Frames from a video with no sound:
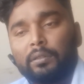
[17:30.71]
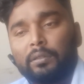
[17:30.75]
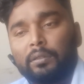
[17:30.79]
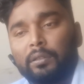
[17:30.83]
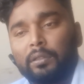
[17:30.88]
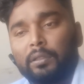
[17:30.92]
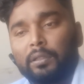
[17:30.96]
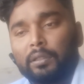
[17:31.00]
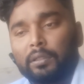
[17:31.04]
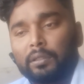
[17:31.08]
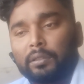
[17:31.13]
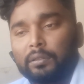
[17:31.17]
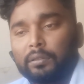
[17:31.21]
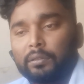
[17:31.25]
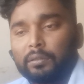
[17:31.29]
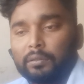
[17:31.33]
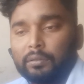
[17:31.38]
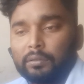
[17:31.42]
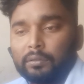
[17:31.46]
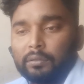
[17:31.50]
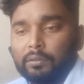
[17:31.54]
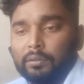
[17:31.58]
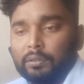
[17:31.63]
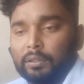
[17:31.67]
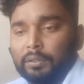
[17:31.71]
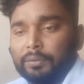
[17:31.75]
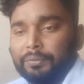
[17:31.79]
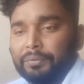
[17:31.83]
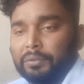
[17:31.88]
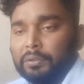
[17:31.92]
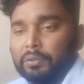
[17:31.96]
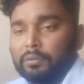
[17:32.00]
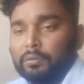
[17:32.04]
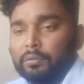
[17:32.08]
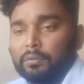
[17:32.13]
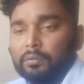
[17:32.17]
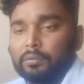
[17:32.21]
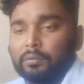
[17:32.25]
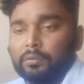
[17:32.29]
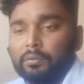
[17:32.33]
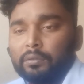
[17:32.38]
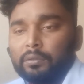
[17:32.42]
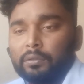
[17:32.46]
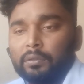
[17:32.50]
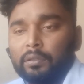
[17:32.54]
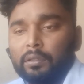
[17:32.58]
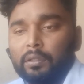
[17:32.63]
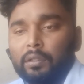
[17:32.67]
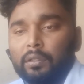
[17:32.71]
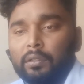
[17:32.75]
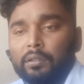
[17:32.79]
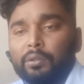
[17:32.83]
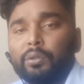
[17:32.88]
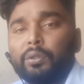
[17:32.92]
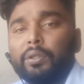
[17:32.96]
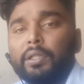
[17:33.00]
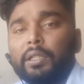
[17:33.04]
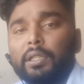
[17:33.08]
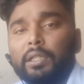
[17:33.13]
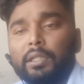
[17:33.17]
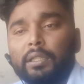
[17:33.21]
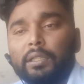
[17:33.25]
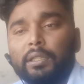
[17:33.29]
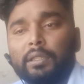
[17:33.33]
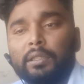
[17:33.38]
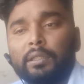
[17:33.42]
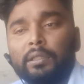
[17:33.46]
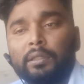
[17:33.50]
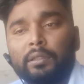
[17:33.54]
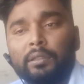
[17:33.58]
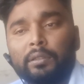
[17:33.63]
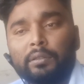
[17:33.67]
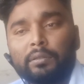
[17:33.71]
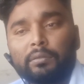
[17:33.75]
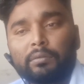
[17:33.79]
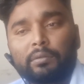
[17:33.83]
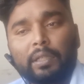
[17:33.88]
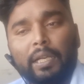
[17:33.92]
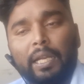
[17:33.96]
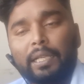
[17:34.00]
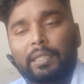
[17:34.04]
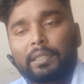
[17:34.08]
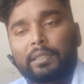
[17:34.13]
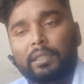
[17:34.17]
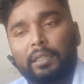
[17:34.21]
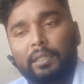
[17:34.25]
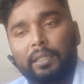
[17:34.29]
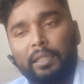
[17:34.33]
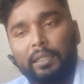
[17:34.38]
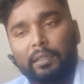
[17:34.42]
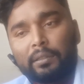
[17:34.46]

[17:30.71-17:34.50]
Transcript: or if you unknowingly crash the